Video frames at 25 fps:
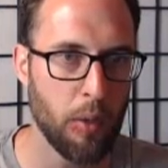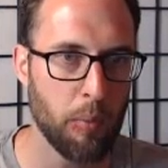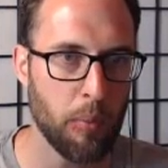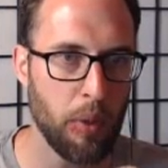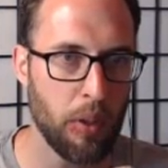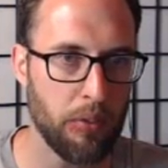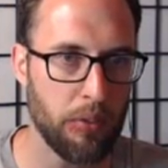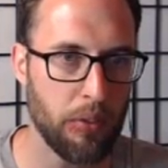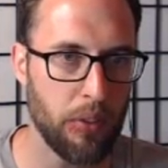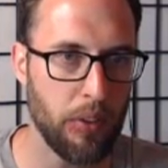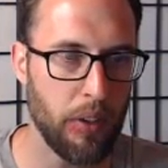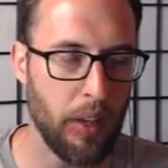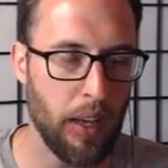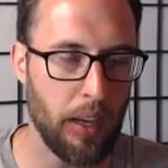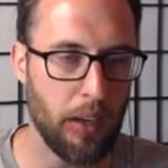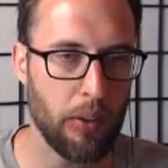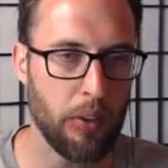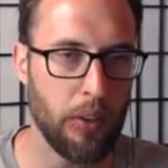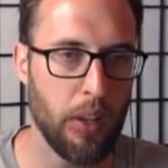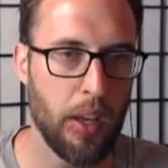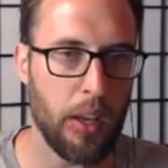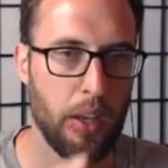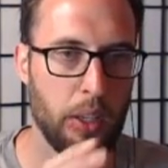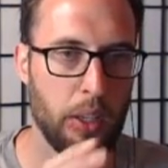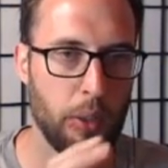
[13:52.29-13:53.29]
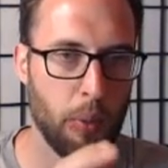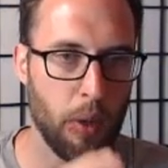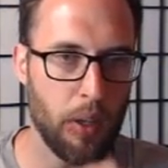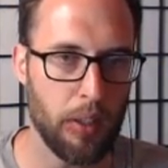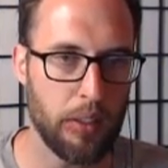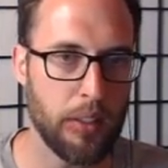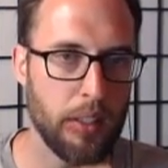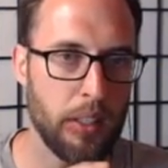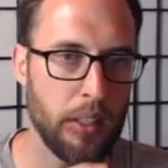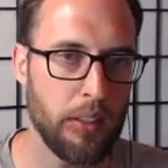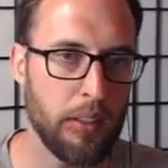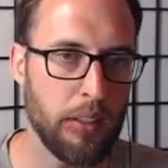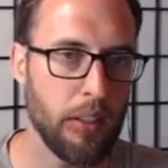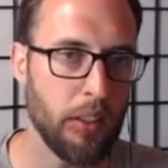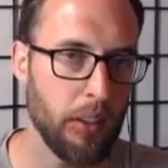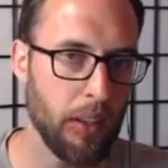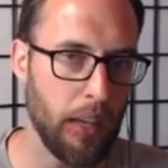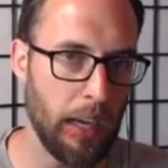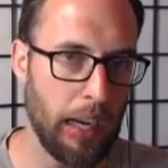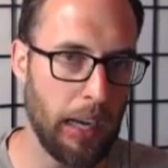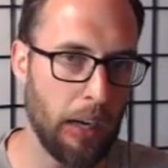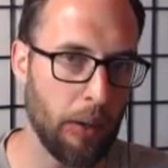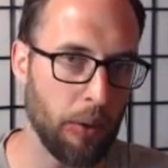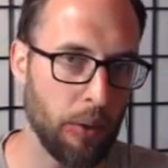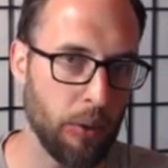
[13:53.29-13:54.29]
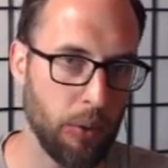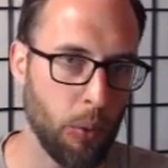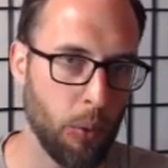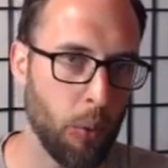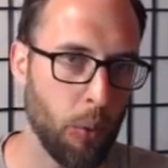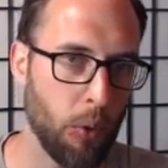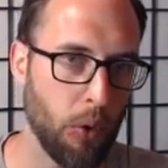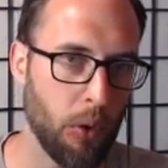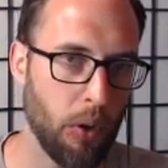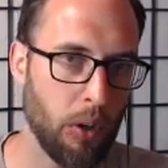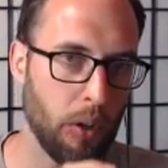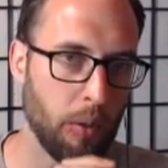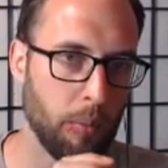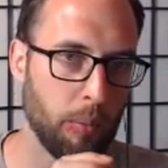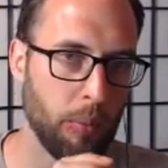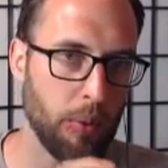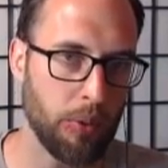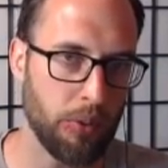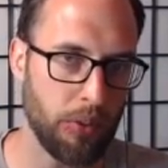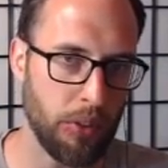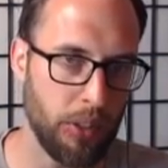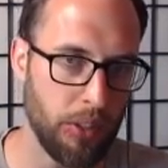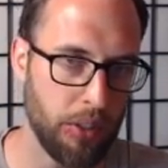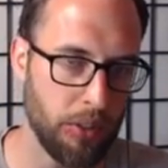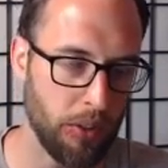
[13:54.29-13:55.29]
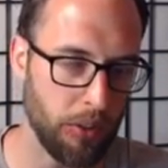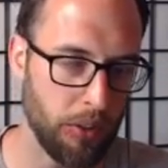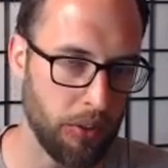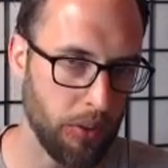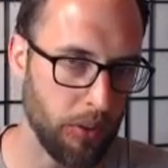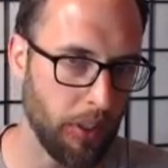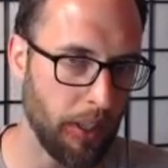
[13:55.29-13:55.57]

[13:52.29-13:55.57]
But for now, you want to detail out your procedures.